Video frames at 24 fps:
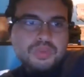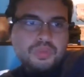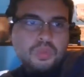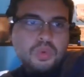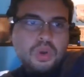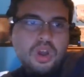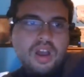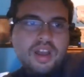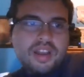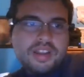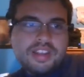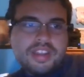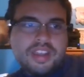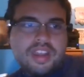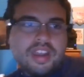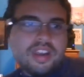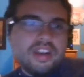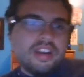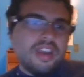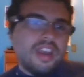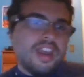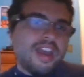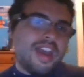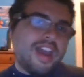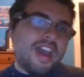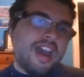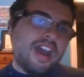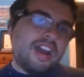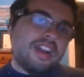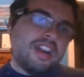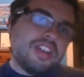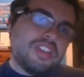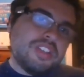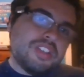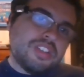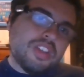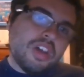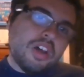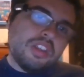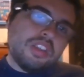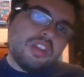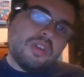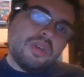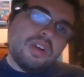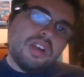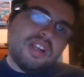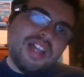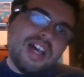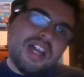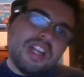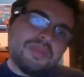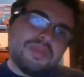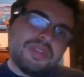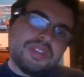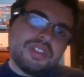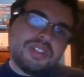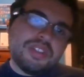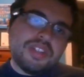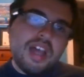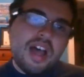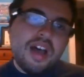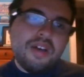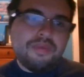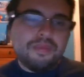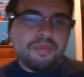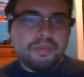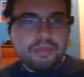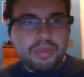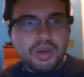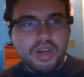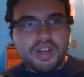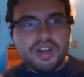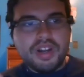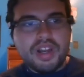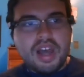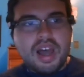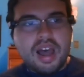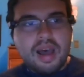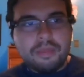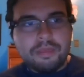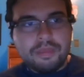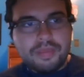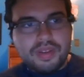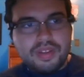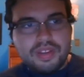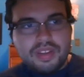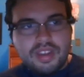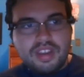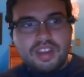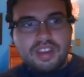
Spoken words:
walking, and I saw there were a lot of stuff put up